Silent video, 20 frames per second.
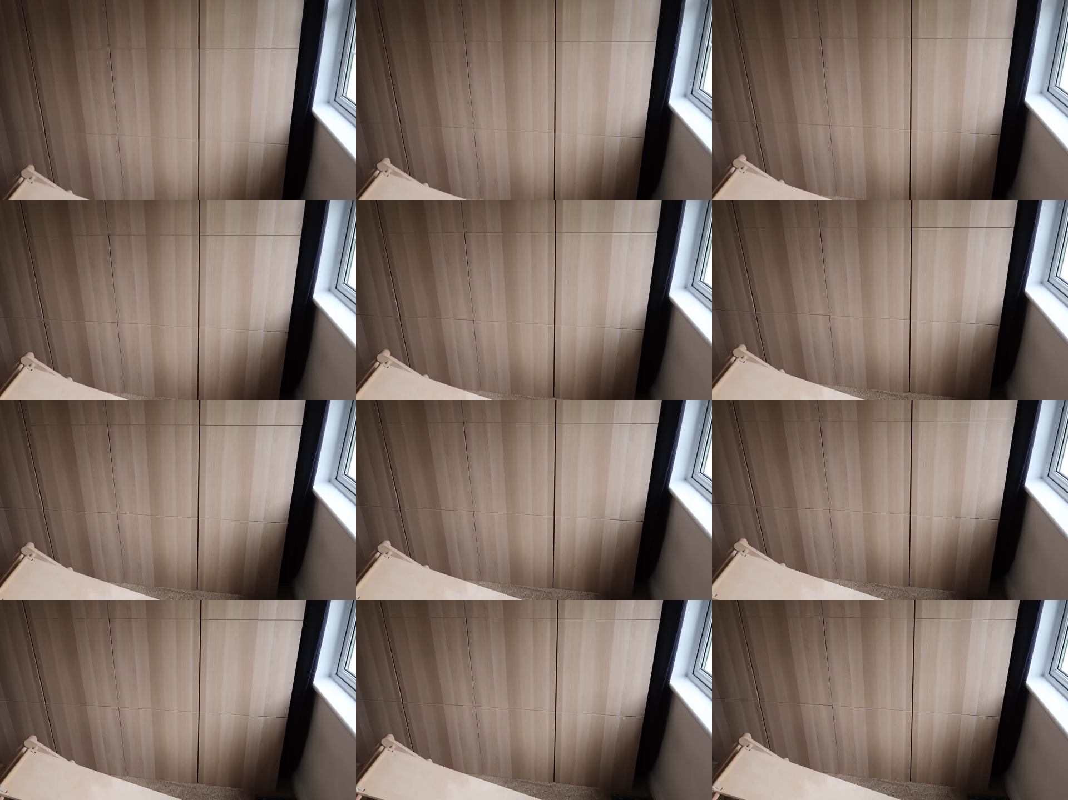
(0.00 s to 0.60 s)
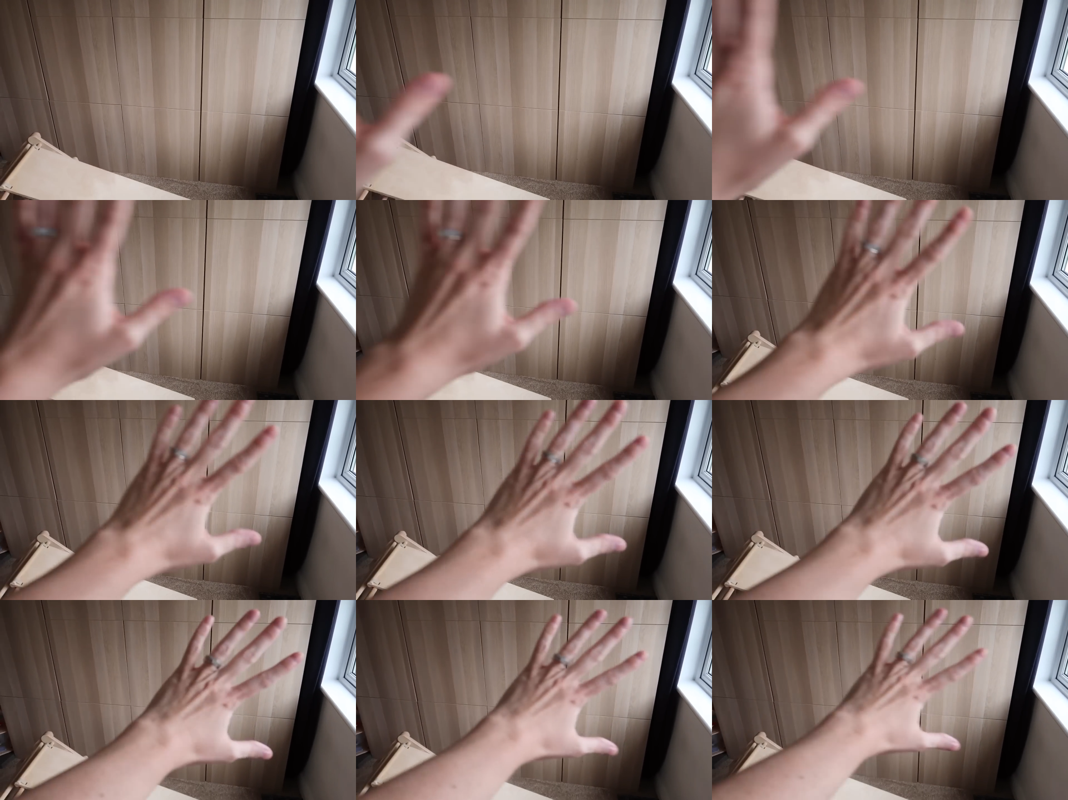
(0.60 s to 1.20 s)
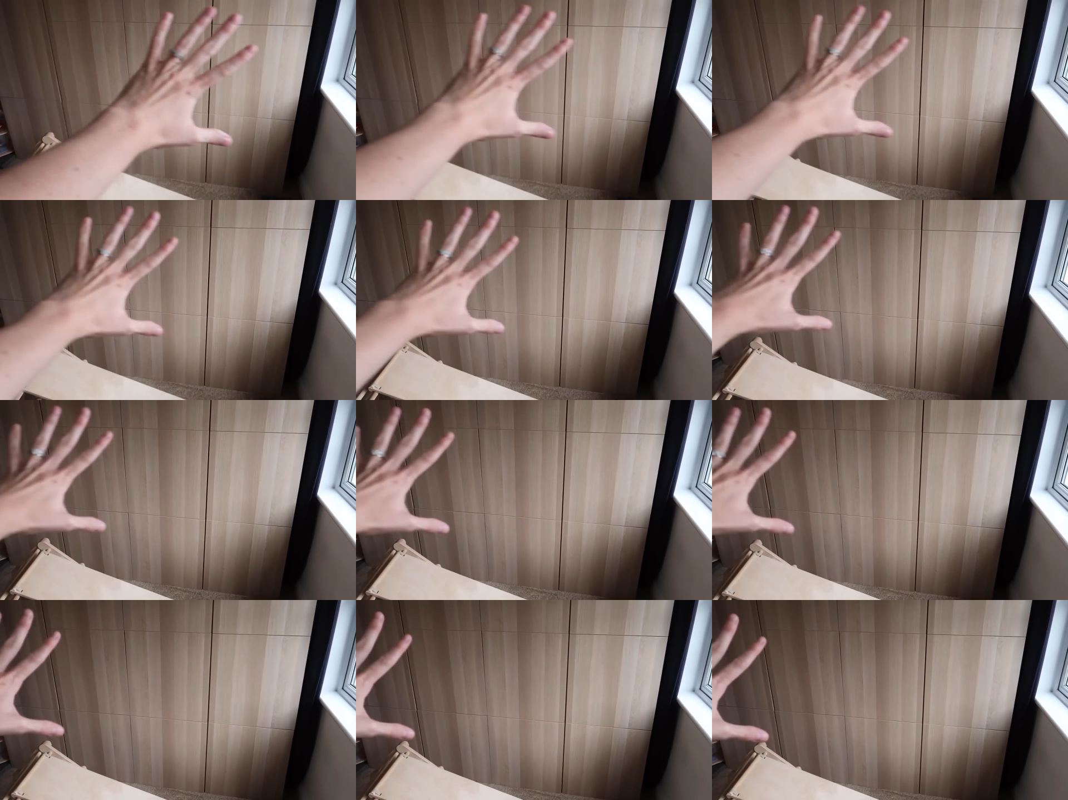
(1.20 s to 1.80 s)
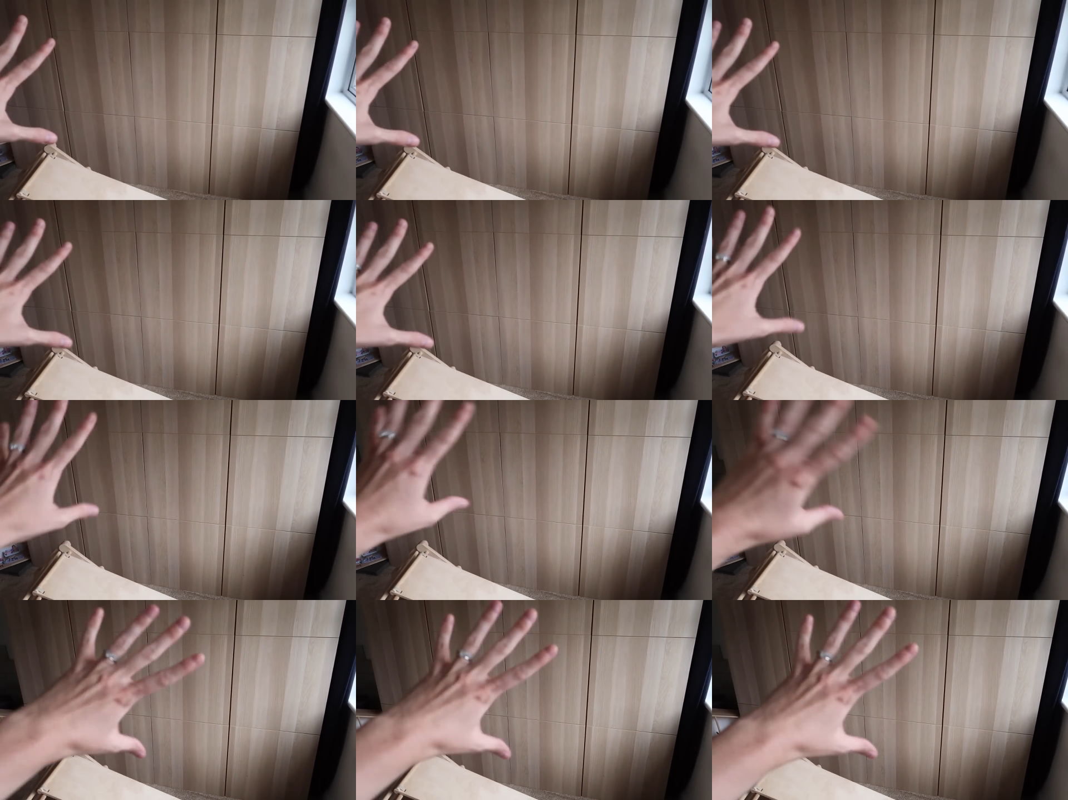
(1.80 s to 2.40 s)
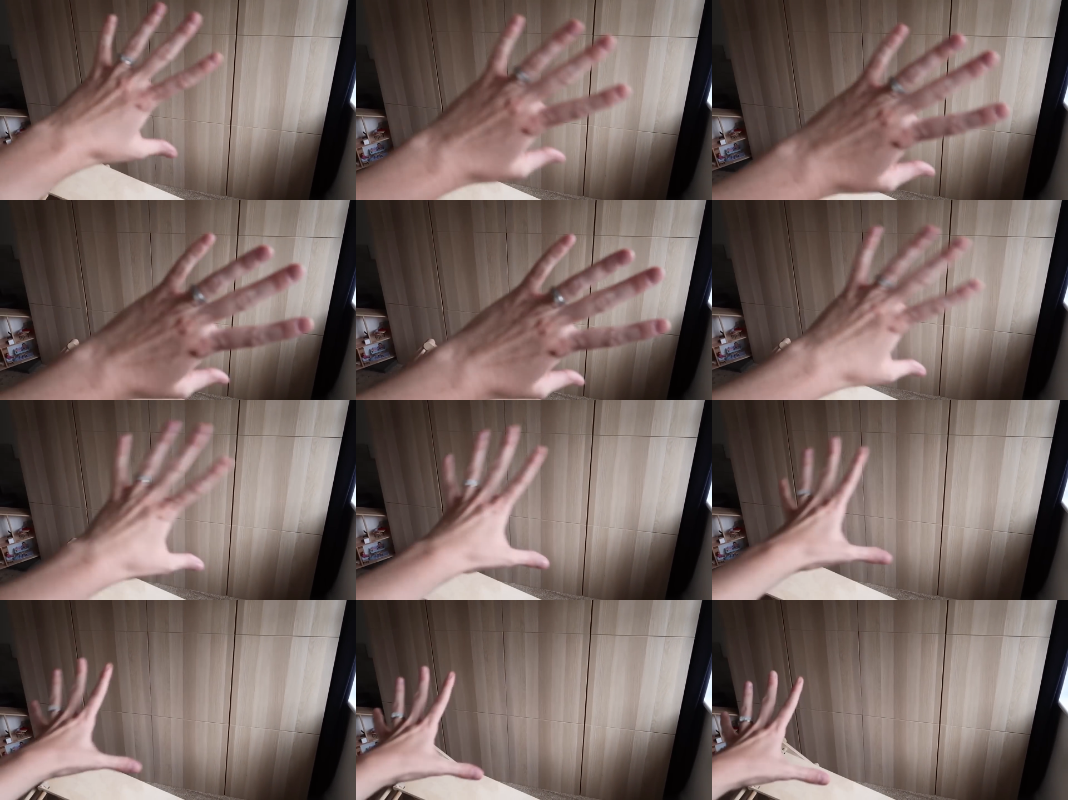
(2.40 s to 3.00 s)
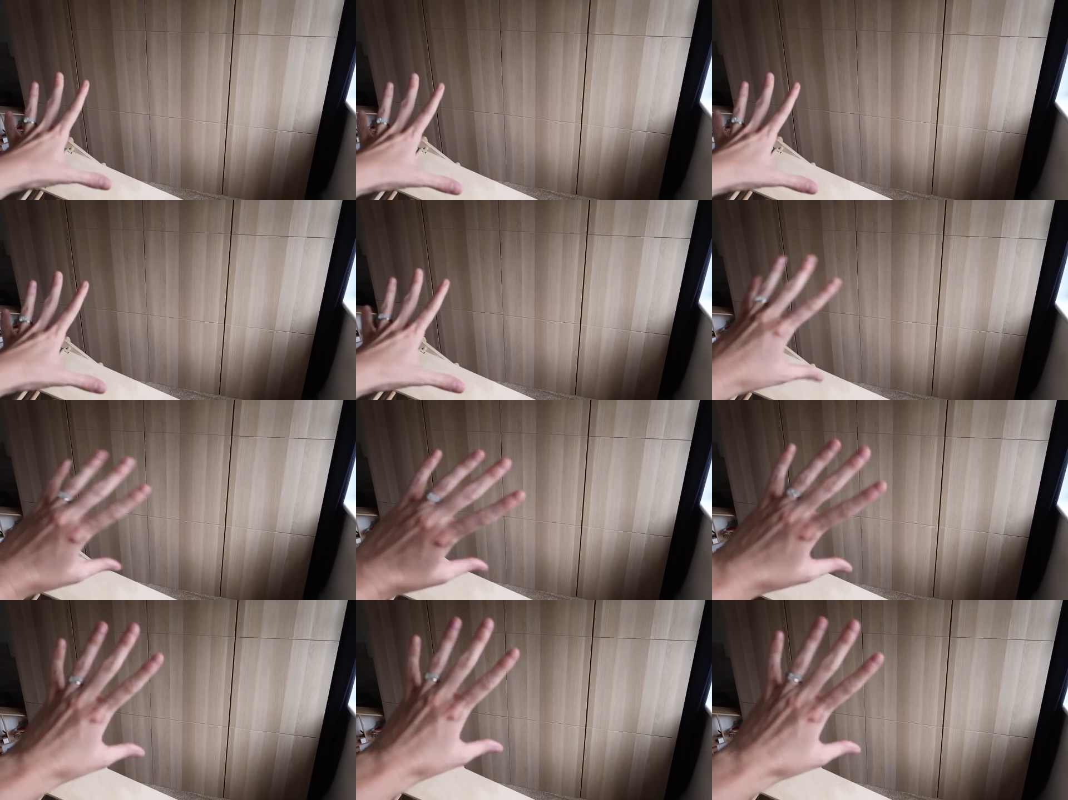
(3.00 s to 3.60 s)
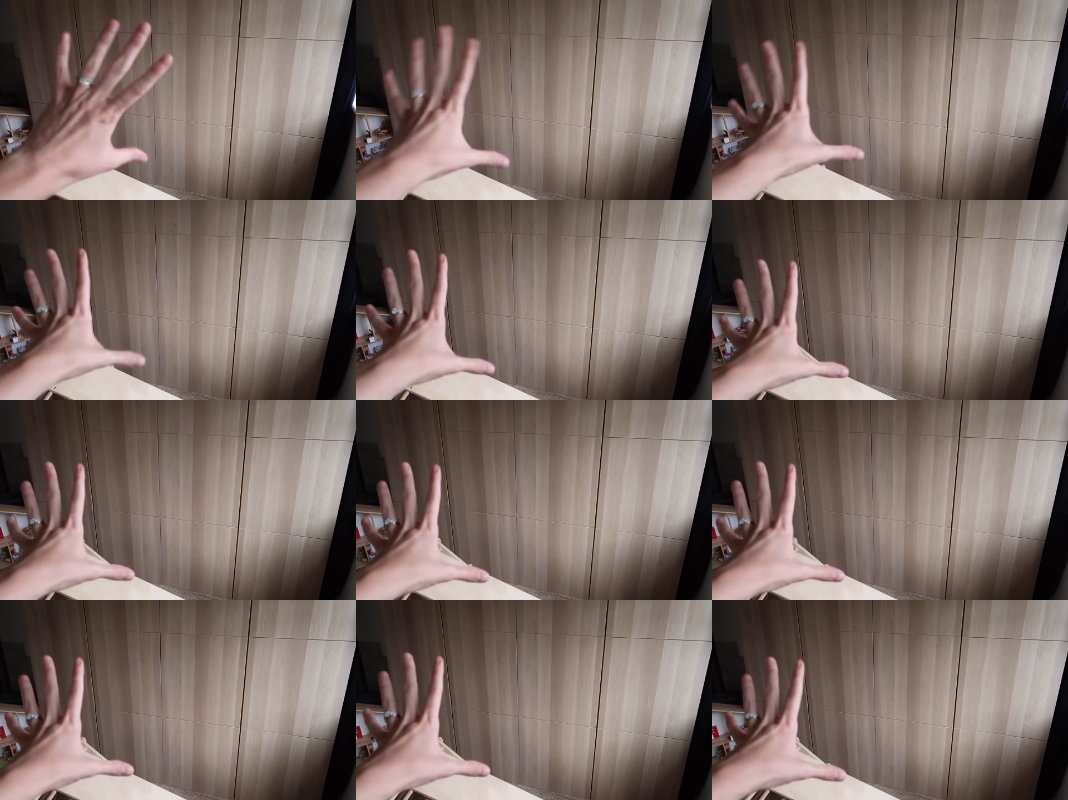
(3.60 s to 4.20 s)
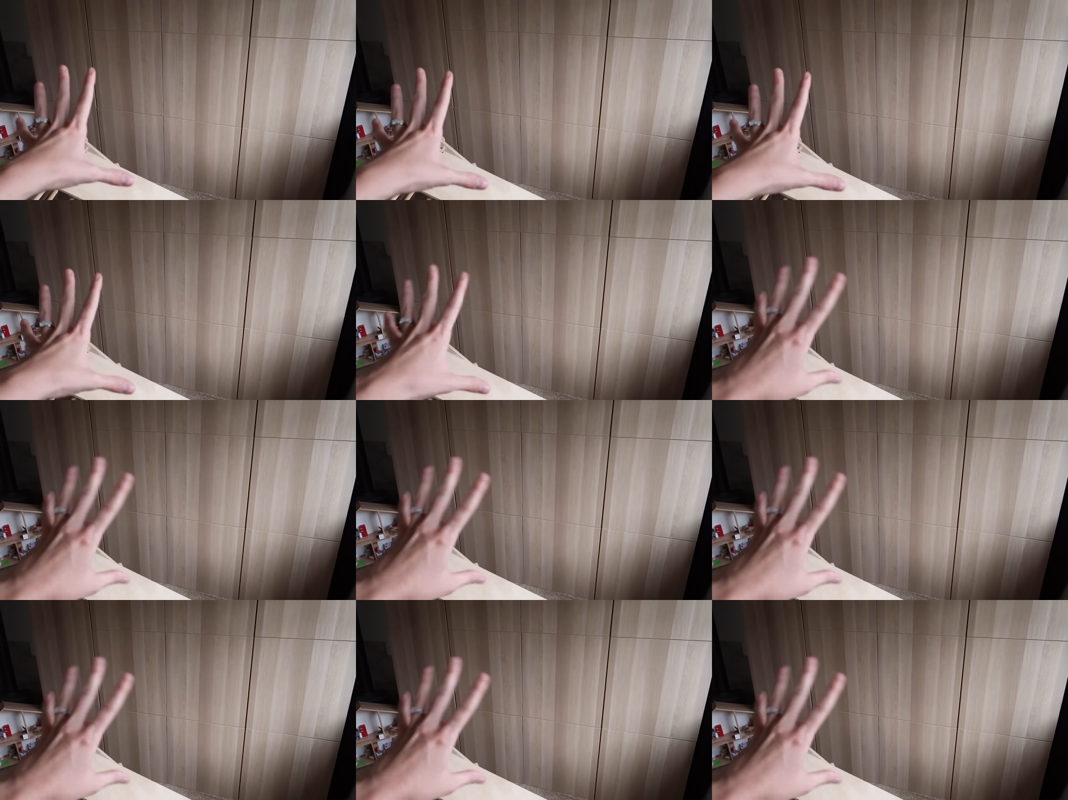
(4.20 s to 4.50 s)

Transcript: Nobody's mouth can be seen.